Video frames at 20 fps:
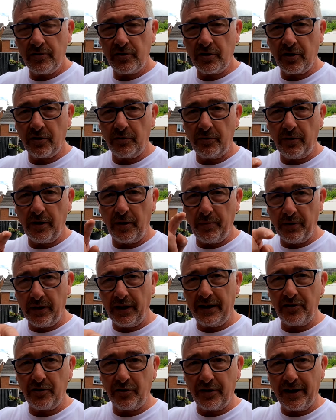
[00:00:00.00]
So I'll put the
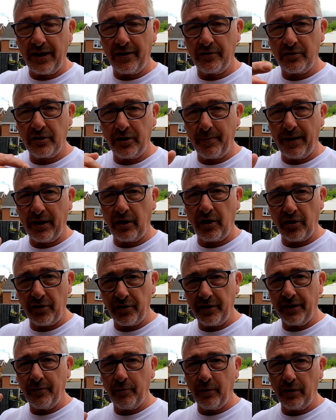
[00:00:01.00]
lens on now, turn it back
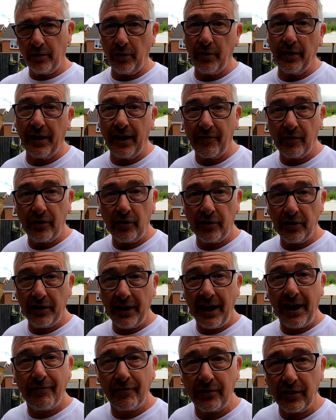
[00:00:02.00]
on, and then we'll go and have a look
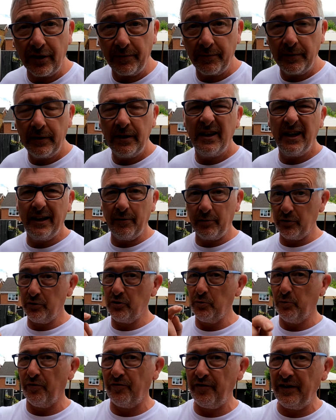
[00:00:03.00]
after. And then we'll
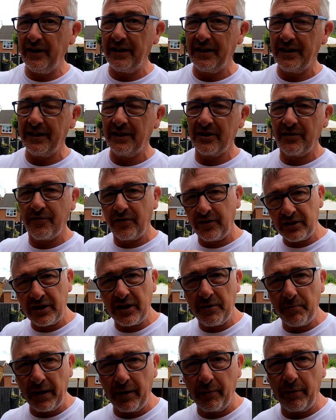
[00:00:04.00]
do some more feeding, see if you can
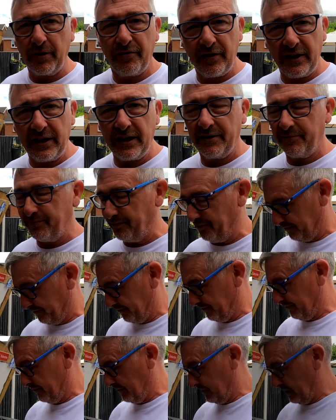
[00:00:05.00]
see them better when you're feeding.
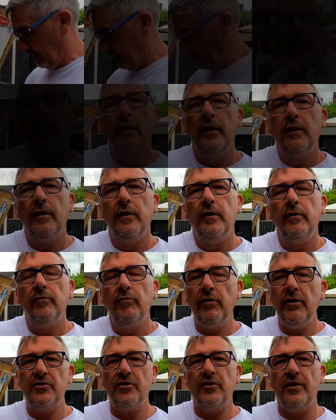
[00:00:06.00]

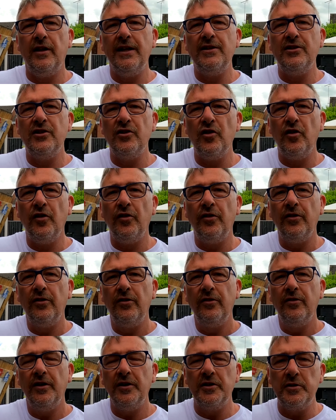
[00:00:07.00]
Right, so the lens is on.
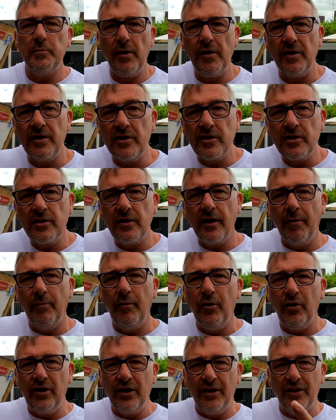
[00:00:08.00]
And to be honest,
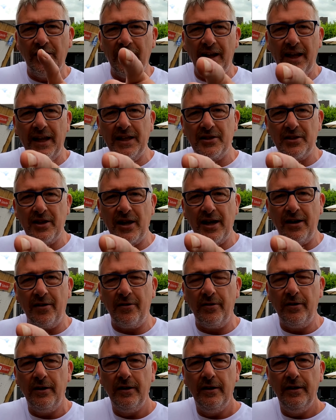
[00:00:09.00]
I'm looking at the lens
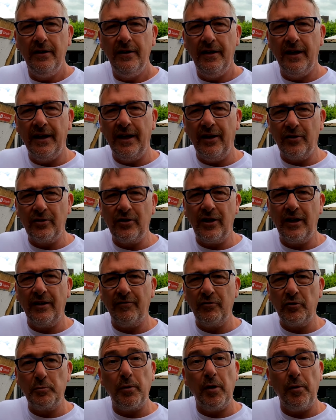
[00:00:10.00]
now and it looks like
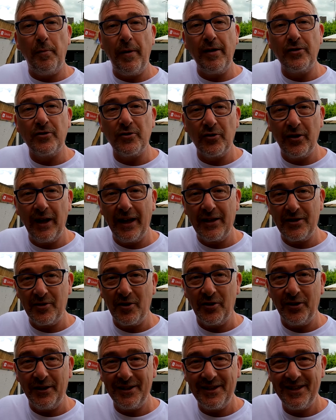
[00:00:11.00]
I've just put a pair of sunglasses
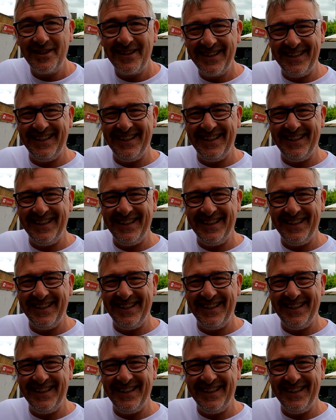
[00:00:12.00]
on it.